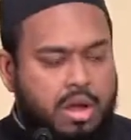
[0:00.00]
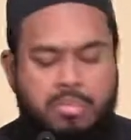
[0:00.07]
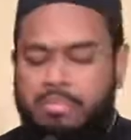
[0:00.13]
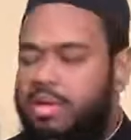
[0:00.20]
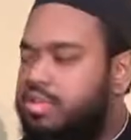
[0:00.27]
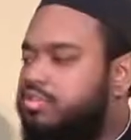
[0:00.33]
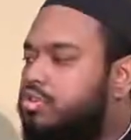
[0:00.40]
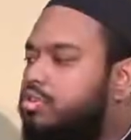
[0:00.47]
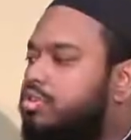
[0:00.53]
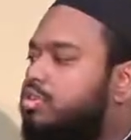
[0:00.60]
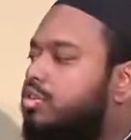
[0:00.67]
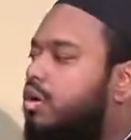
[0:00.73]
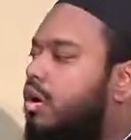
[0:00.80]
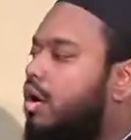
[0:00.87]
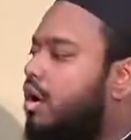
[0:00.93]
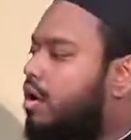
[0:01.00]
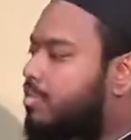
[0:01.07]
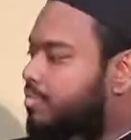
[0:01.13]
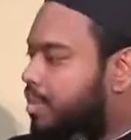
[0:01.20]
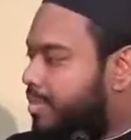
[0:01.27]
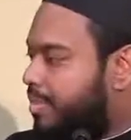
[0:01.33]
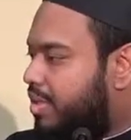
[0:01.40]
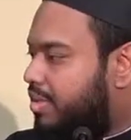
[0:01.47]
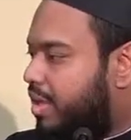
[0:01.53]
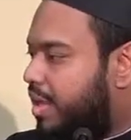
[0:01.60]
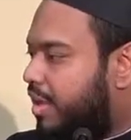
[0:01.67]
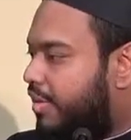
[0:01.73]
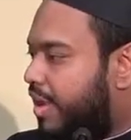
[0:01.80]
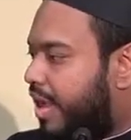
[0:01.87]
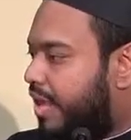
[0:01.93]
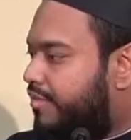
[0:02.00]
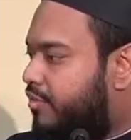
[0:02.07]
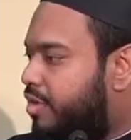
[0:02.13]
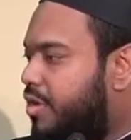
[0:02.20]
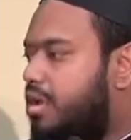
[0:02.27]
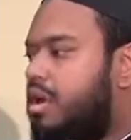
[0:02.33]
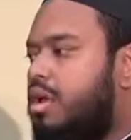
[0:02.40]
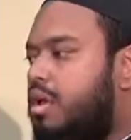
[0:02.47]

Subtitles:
but is going to harm them in the hereafter,